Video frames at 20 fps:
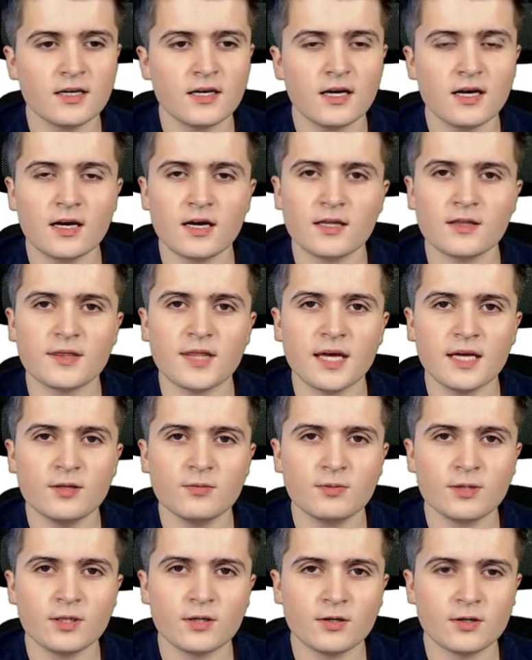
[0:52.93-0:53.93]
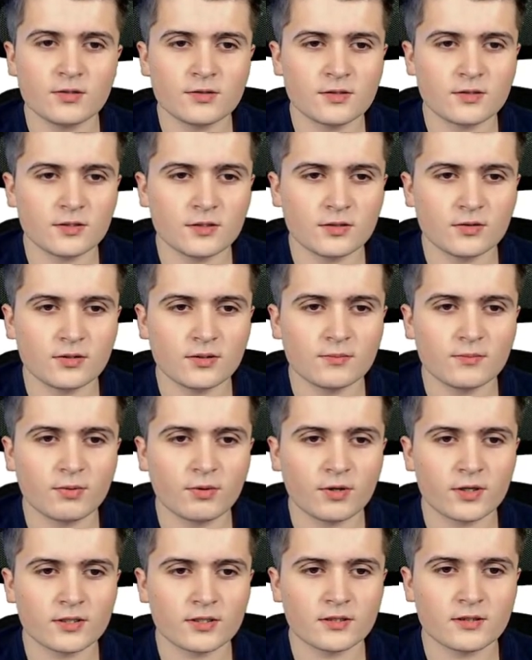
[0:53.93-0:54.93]
and then we also
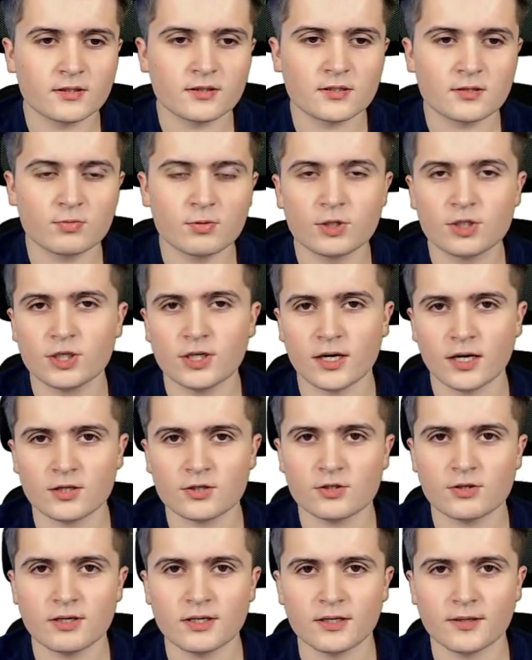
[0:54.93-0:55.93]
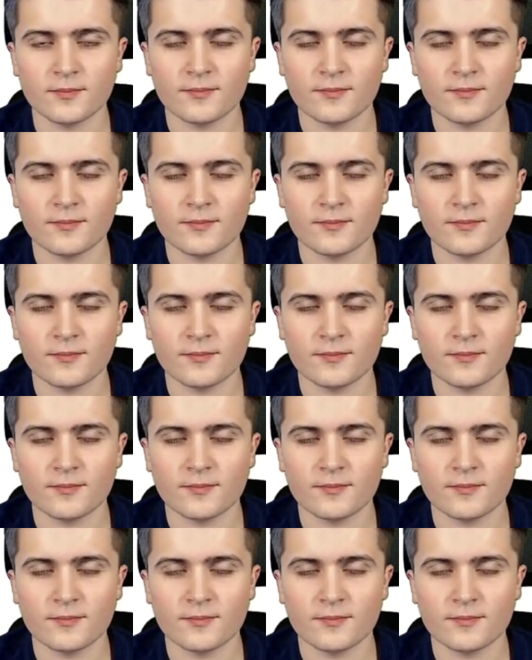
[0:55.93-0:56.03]
imported a switching actuator.